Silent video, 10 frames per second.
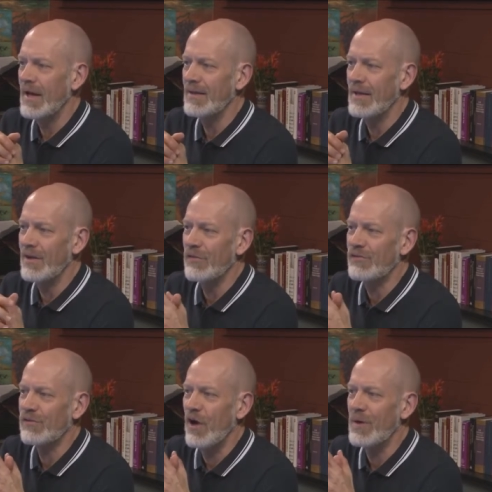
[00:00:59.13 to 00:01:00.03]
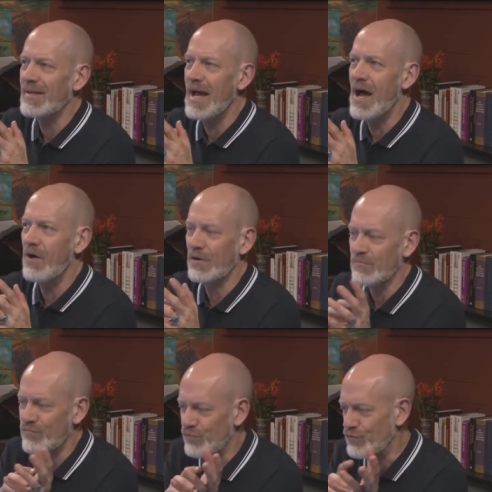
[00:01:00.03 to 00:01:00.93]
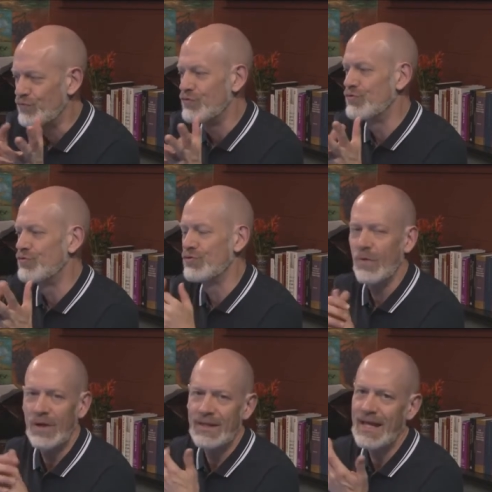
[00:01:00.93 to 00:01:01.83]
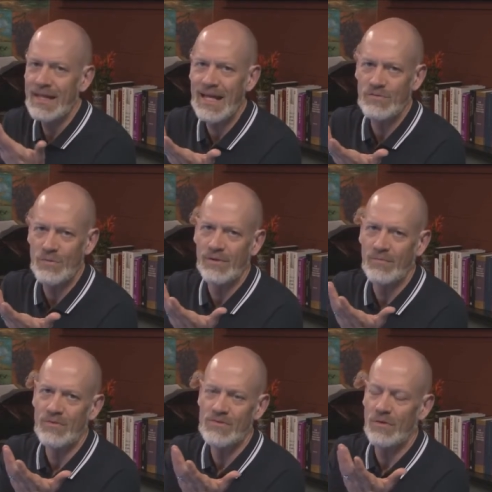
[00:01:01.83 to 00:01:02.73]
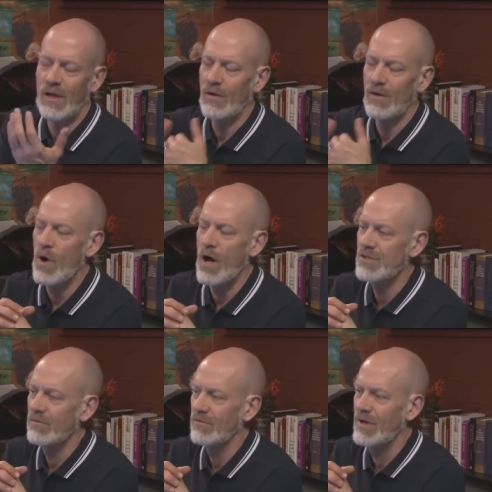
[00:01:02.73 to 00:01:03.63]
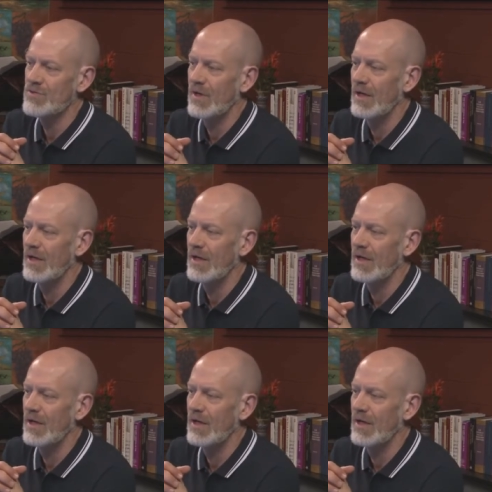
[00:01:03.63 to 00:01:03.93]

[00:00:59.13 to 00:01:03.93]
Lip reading: And then they'll slow it down, and that's what it was sort of like watching Rachel